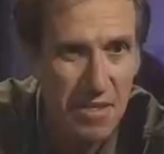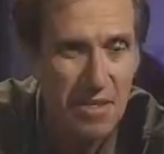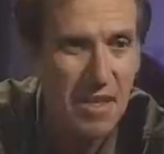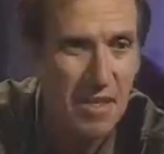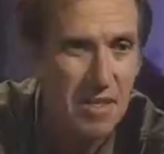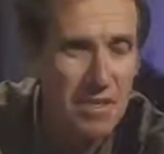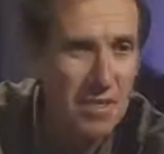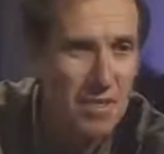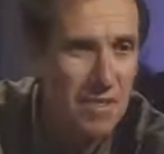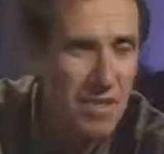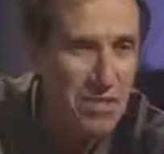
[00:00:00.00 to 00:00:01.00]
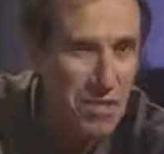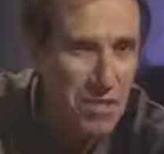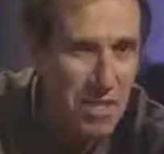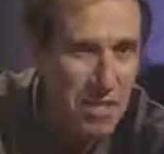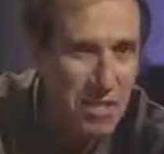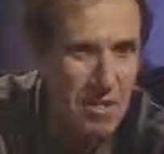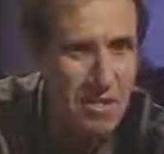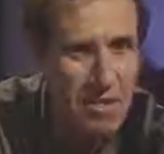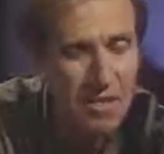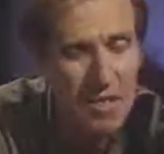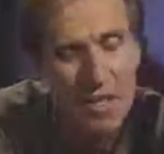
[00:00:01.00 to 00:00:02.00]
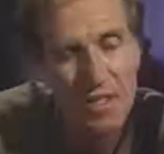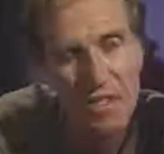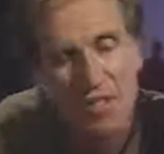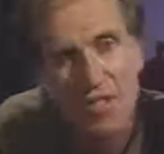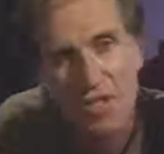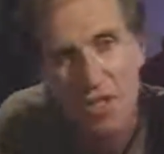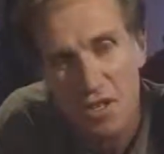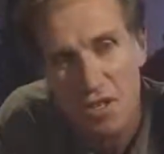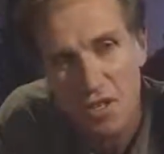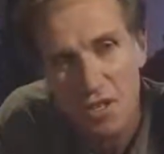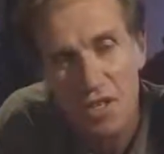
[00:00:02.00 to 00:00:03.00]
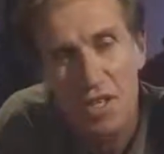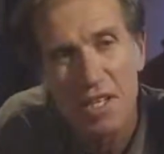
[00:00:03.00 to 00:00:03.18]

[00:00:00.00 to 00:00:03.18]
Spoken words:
the science of astronomy, the science of geology.